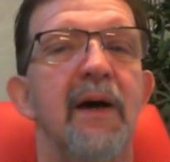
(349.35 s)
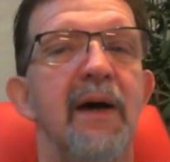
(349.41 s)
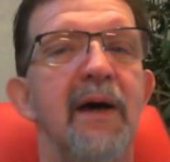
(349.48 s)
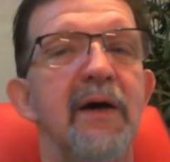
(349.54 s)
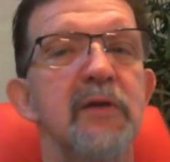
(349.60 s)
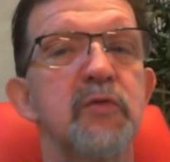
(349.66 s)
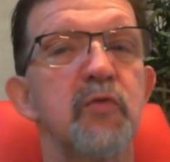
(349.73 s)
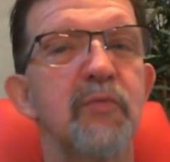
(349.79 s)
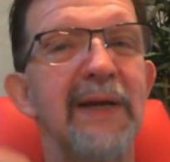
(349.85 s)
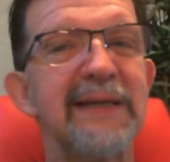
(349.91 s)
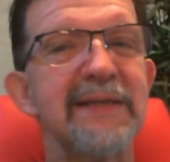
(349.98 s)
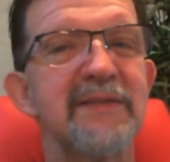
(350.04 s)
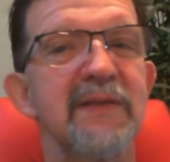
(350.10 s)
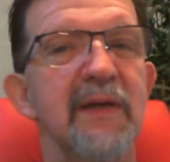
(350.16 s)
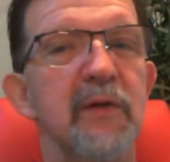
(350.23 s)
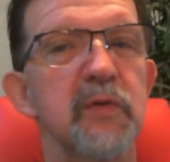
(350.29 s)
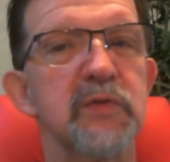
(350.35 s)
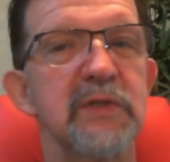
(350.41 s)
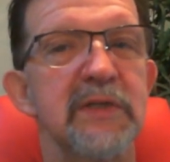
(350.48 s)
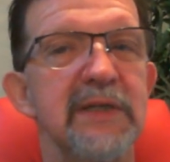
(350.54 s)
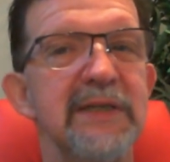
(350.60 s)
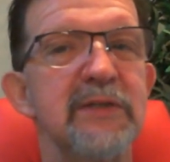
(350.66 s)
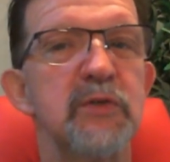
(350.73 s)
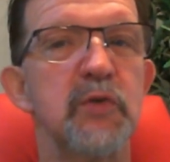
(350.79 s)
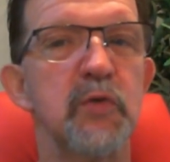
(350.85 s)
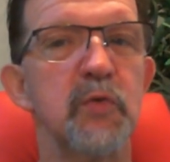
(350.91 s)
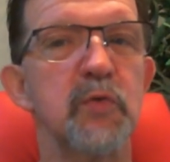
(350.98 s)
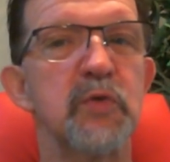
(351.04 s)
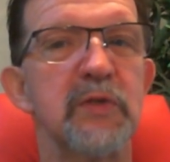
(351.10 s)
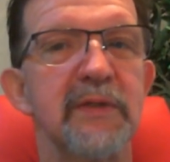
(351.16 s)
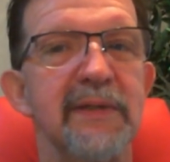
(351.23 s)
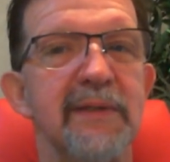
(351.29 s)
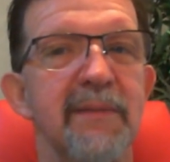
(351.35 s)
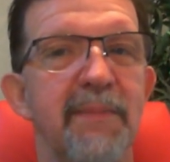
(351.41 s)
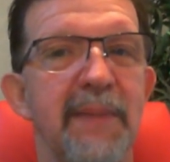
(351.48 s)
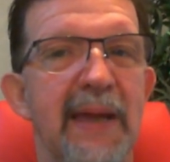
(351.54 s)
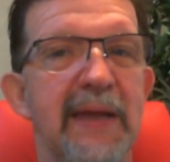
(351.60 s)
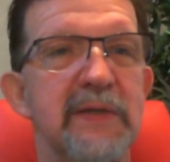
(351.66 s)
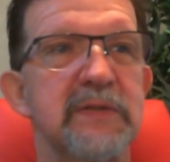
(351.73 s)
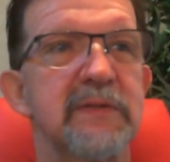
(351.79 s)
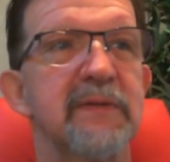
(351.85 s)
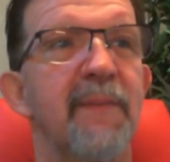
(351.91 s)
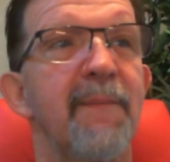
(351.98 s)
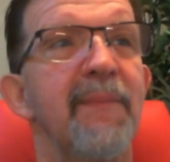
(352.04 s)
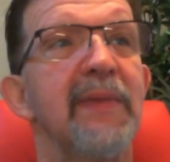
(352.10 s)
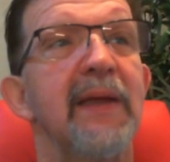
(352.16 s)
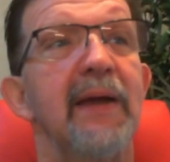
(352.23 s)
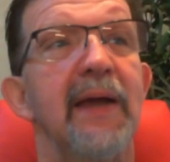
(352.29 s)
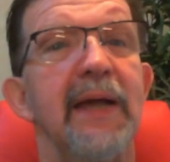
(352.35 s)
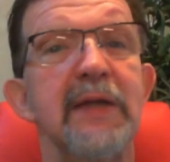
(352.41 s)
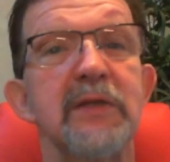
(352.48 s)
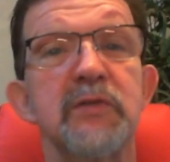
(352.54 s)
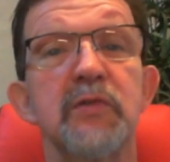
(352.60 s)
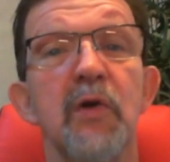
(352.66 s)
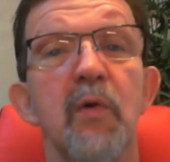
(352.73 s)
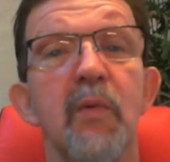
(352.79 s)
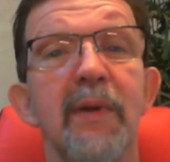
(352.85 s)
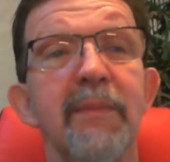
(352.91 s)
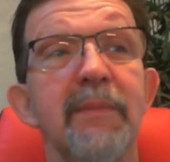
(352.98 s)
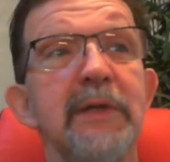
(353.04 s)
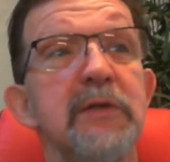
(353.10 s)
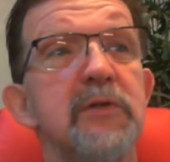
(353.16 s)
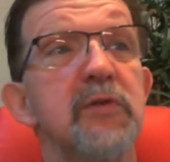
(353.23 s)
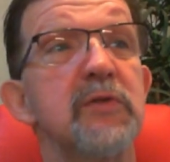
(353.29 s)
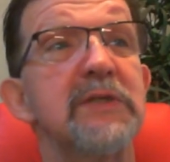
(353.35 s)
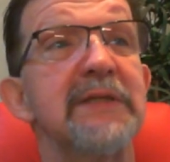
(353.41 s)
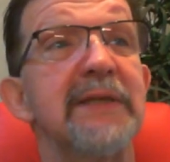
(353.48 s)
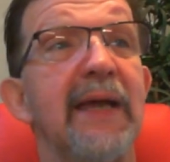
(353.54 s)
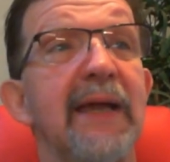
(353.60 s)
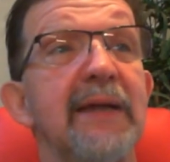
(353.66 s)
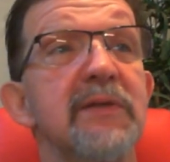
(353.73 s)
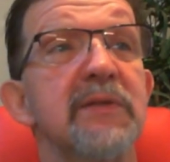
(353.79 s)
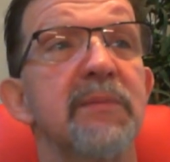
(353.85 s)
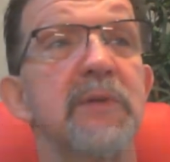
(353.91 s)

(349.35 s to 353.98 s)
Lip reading: direct sales is usually the best. And so what I'm going to do today is I'm